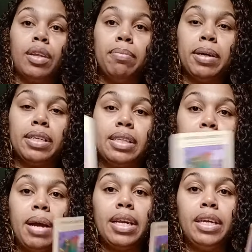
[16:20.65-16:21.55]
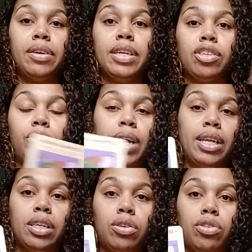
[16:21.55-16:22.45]
Because somebody here is
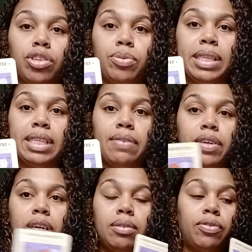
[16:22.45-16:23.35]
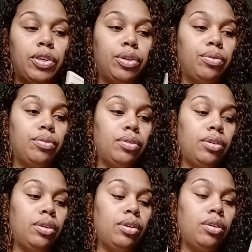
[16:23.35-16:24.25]
creating illusions with the Seven of Cups for you
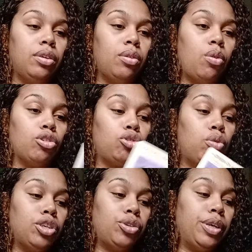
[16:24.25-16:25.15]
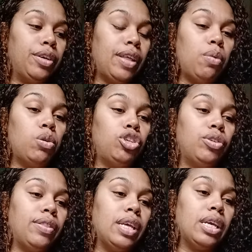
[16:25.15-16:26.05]
or towards you here. They want you
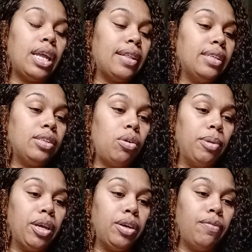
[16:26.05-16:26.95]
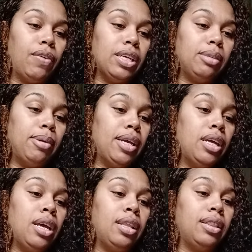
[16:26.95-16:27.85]
to think like this is going to be a good investment,
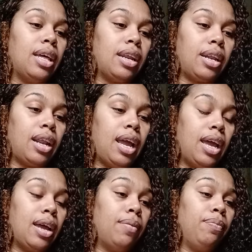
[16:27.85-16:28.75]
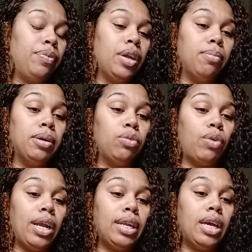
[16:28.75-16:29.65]
da da da. But
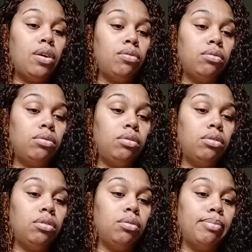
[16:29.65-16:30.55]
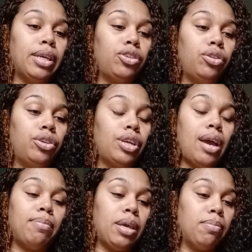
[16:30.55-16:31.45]
right now, make sure you're
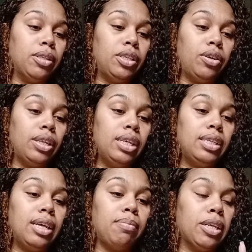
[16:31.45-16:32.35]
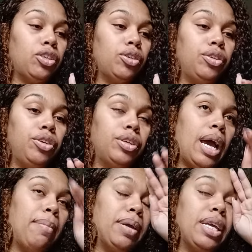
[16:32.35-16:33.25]
not being materialistic. Make sure you're
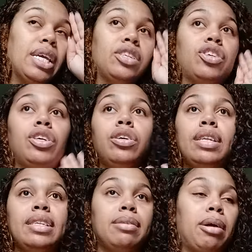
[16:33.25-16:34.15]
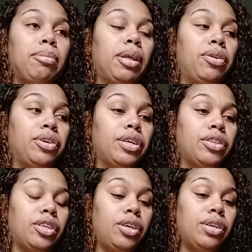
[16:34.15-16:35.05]
not being insecure, letting somebody play on your
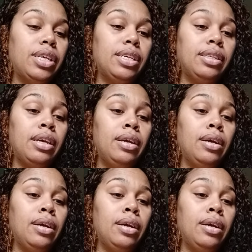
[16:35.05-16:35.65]
insecurities.